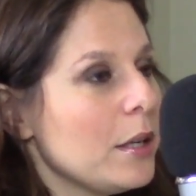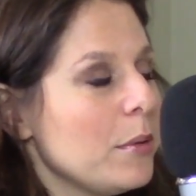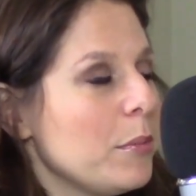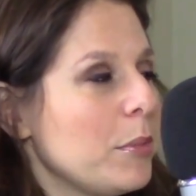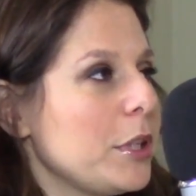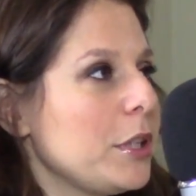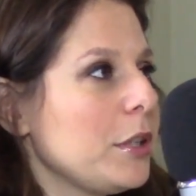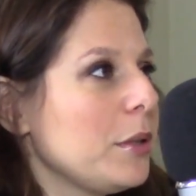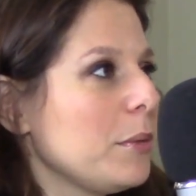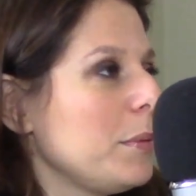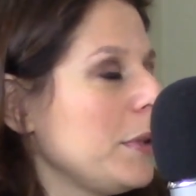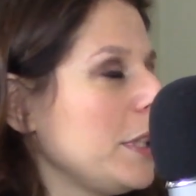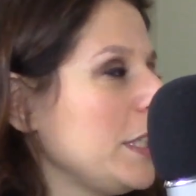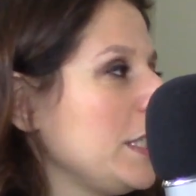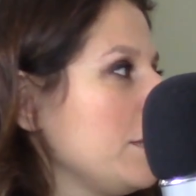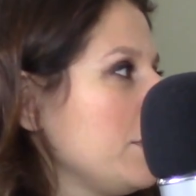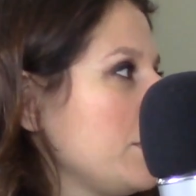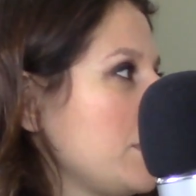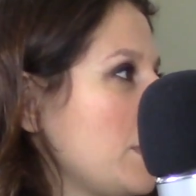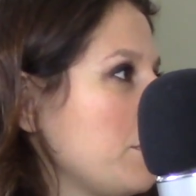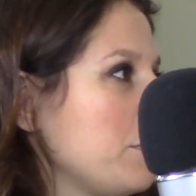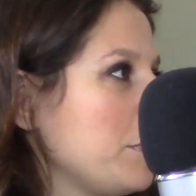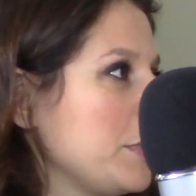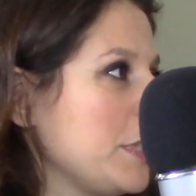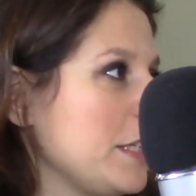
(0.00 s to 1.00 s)
But there are plenty of
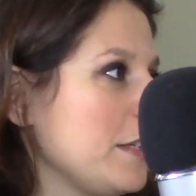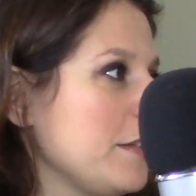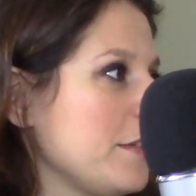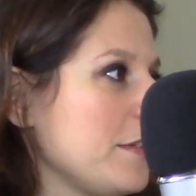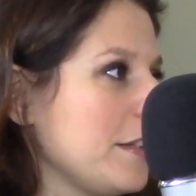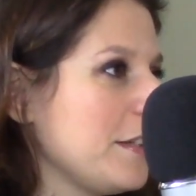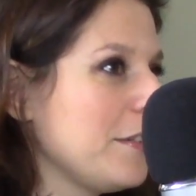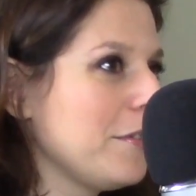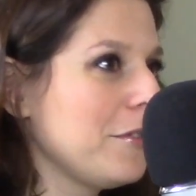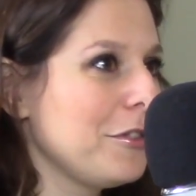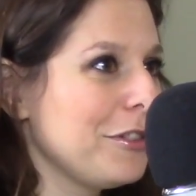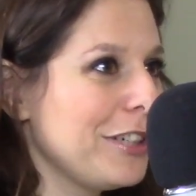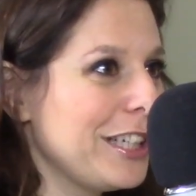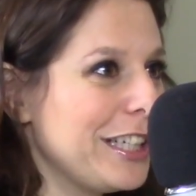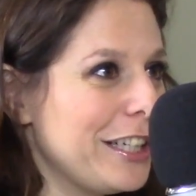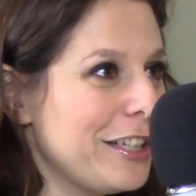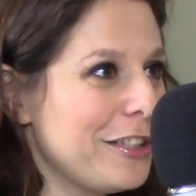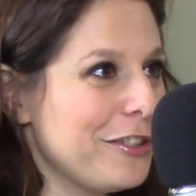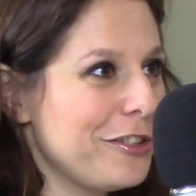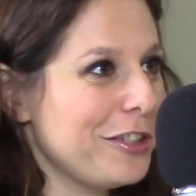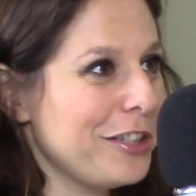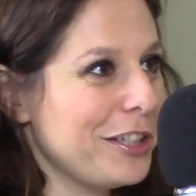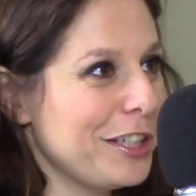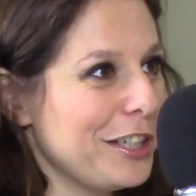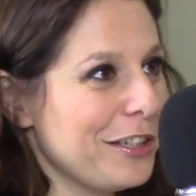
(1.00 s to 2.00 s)
companies that have great
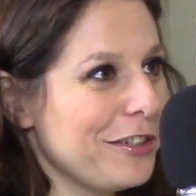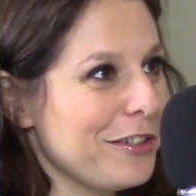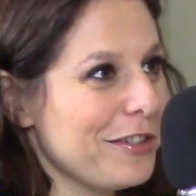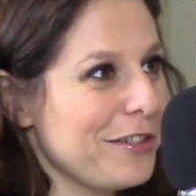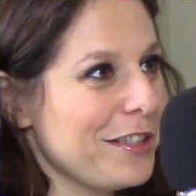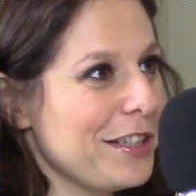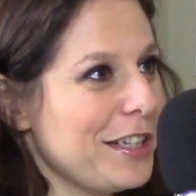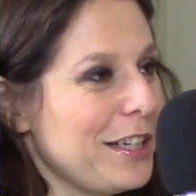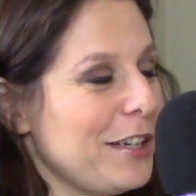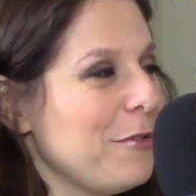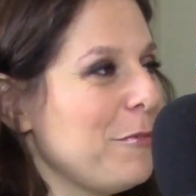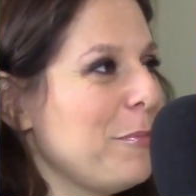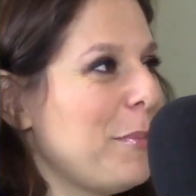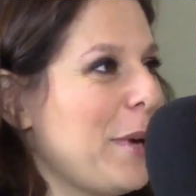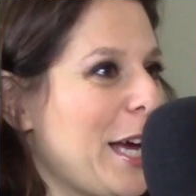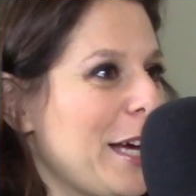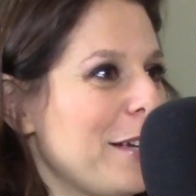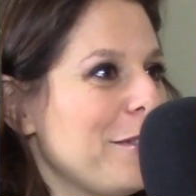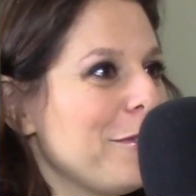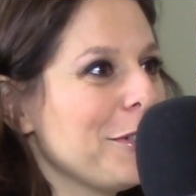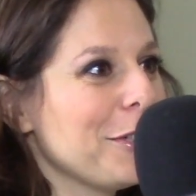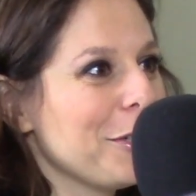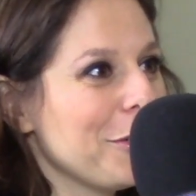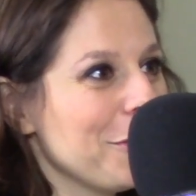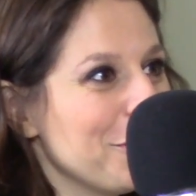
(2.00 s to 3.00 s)
engineers that have
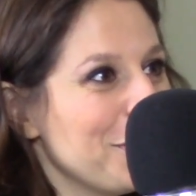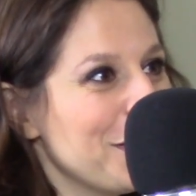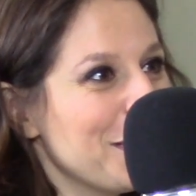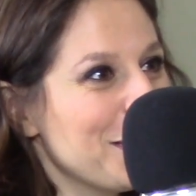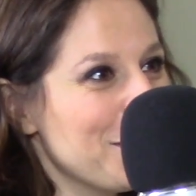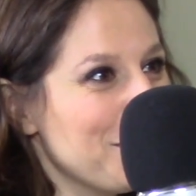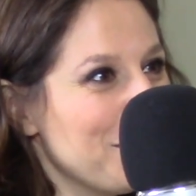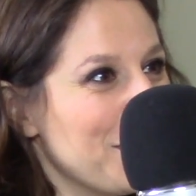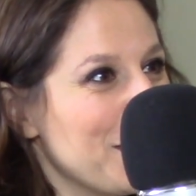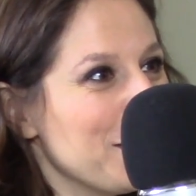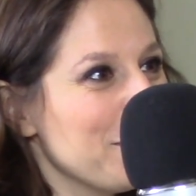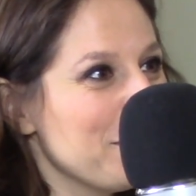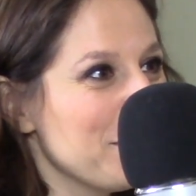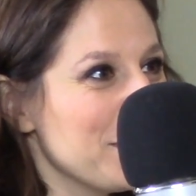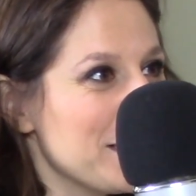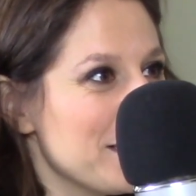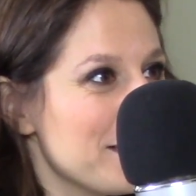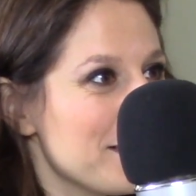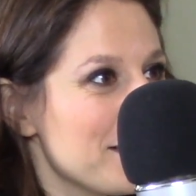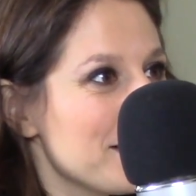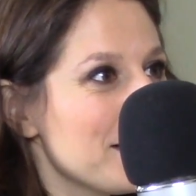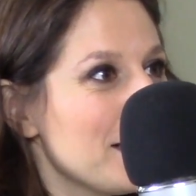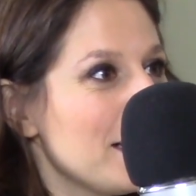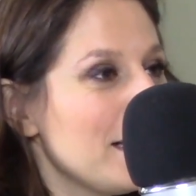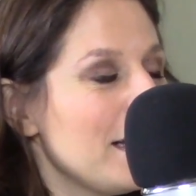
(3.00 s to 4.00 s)
bad recruiting
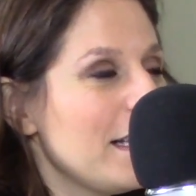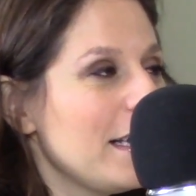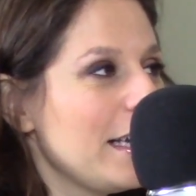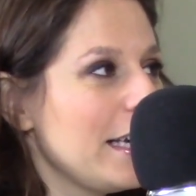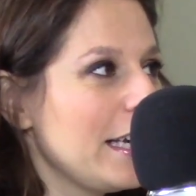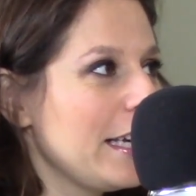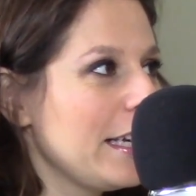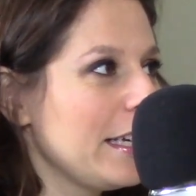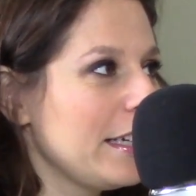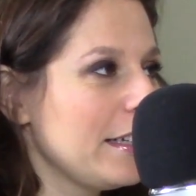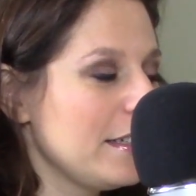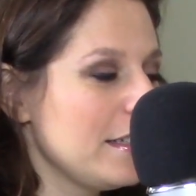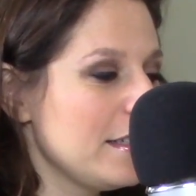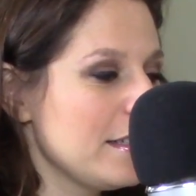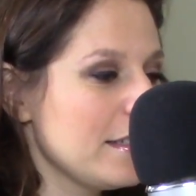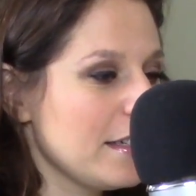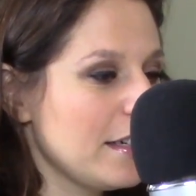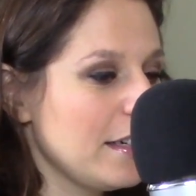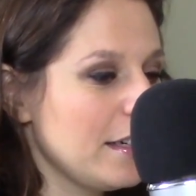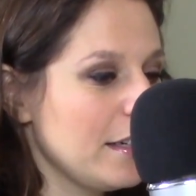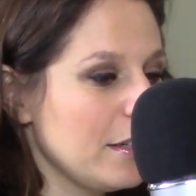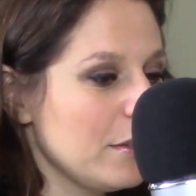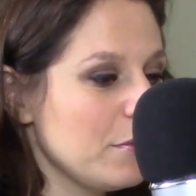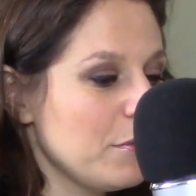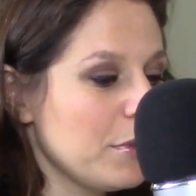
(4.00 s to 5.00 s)
departments. And
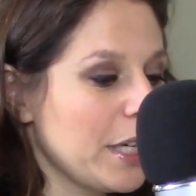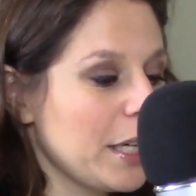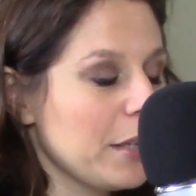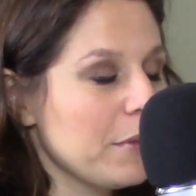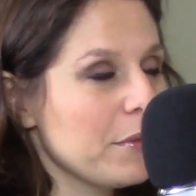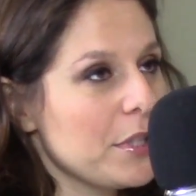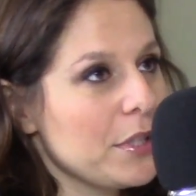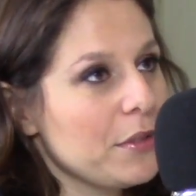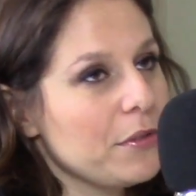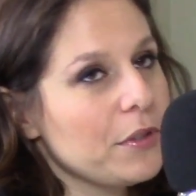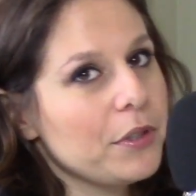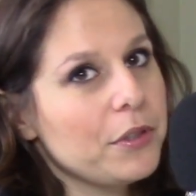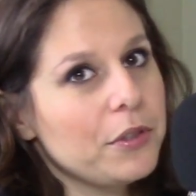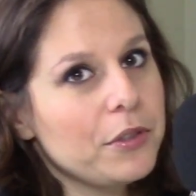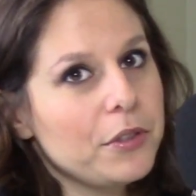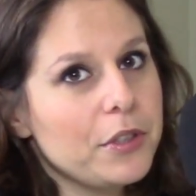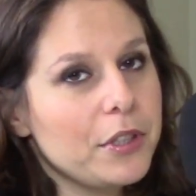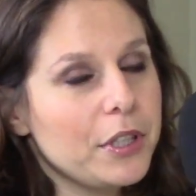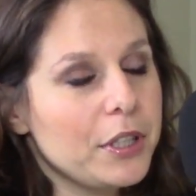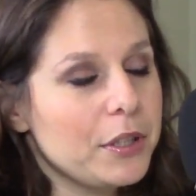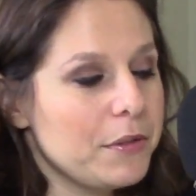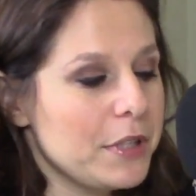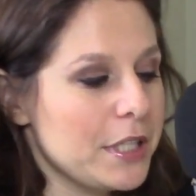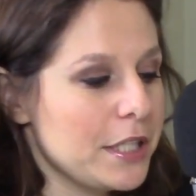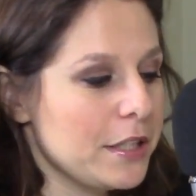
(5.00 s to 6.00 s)
when I was a recruiter,
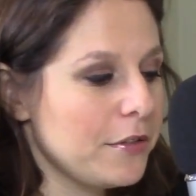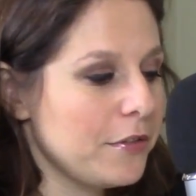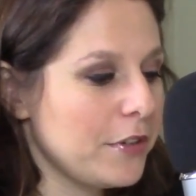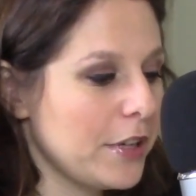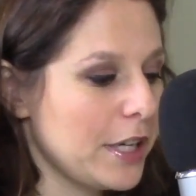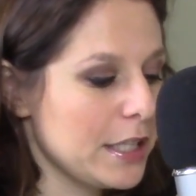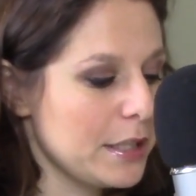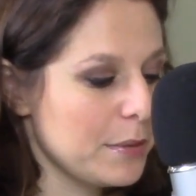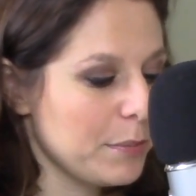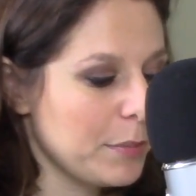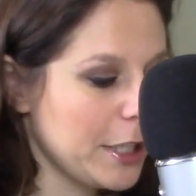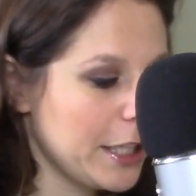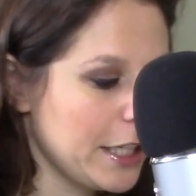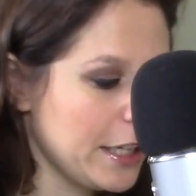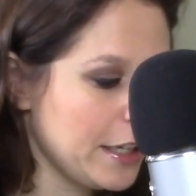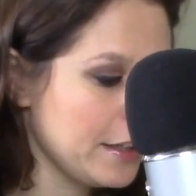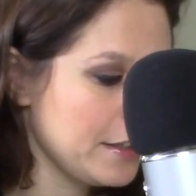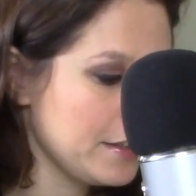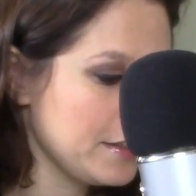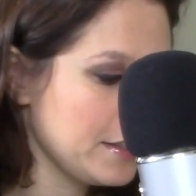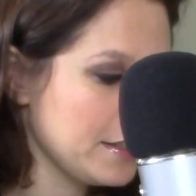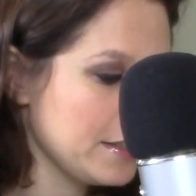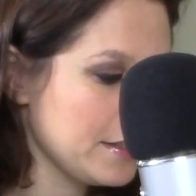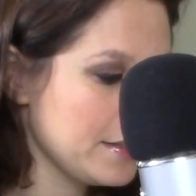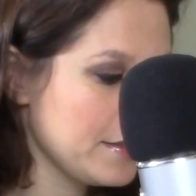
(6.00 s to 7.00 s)
I always advised my
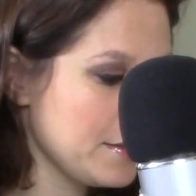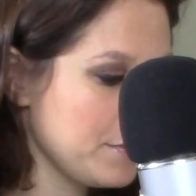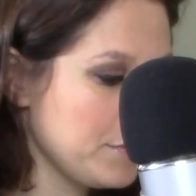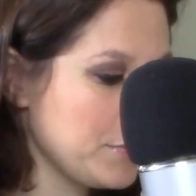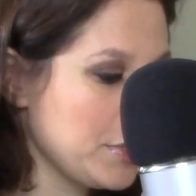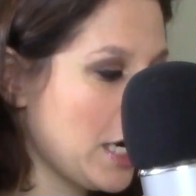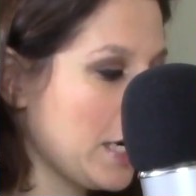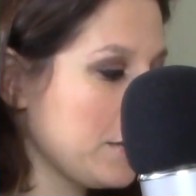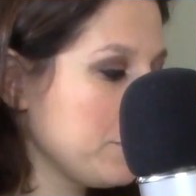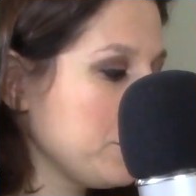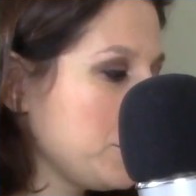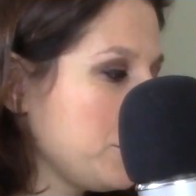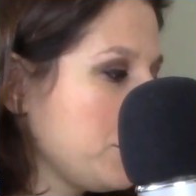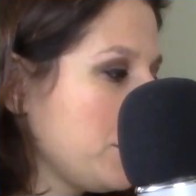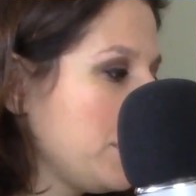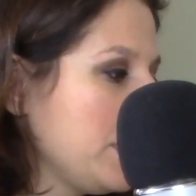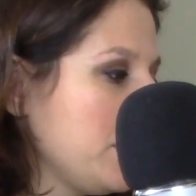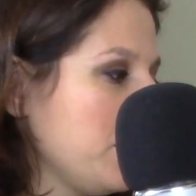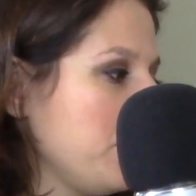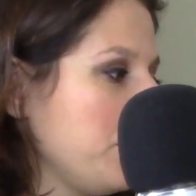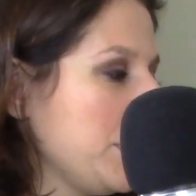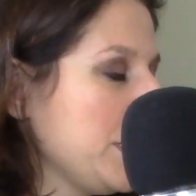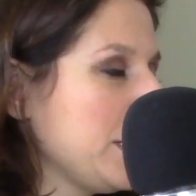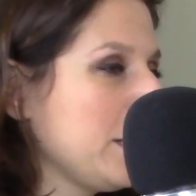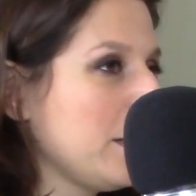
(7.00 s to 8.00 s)
candidates. I would try
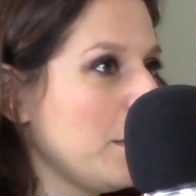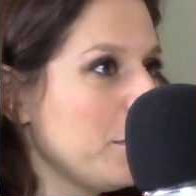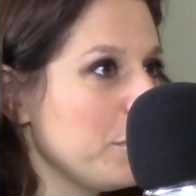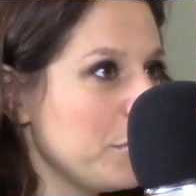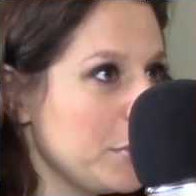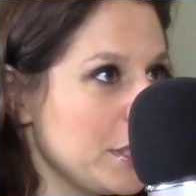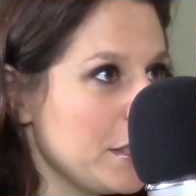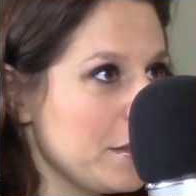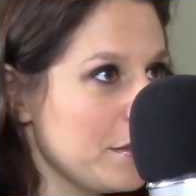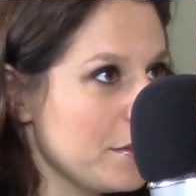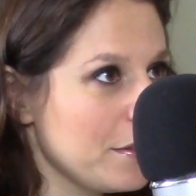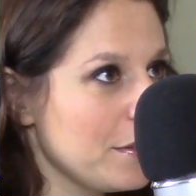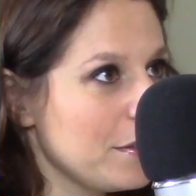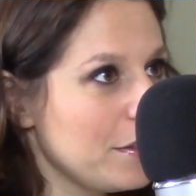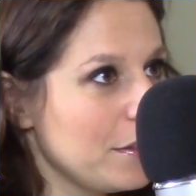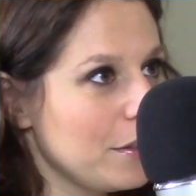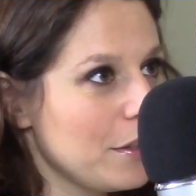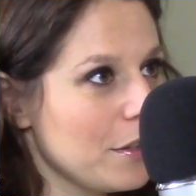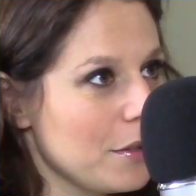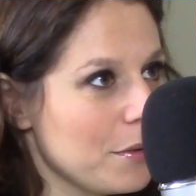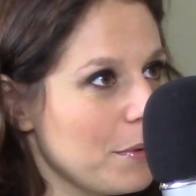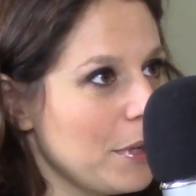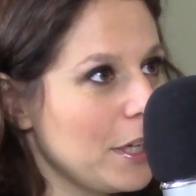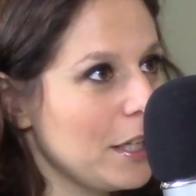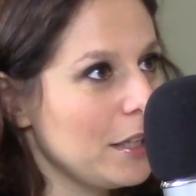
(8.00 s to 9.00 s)
to pick companies that did
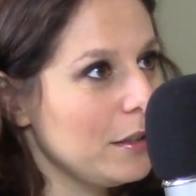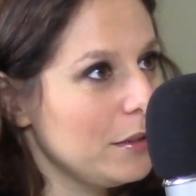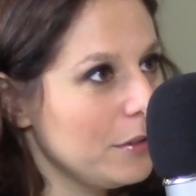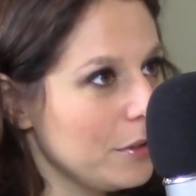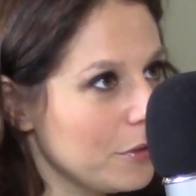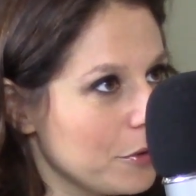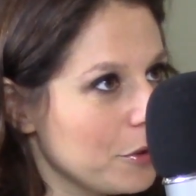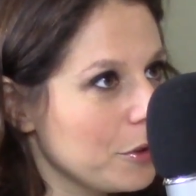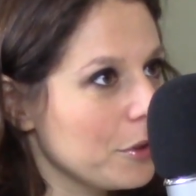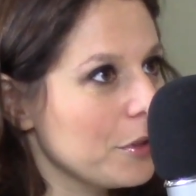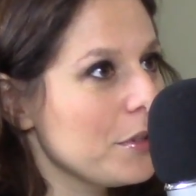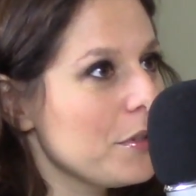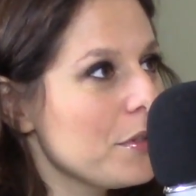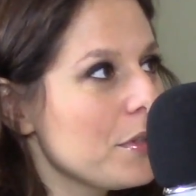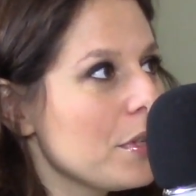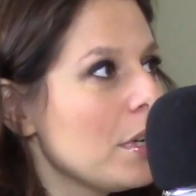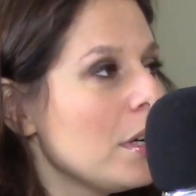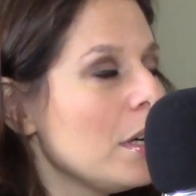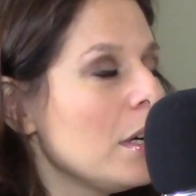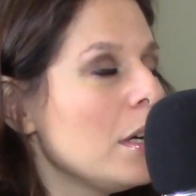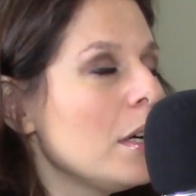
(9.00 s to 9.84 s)
this well, of course.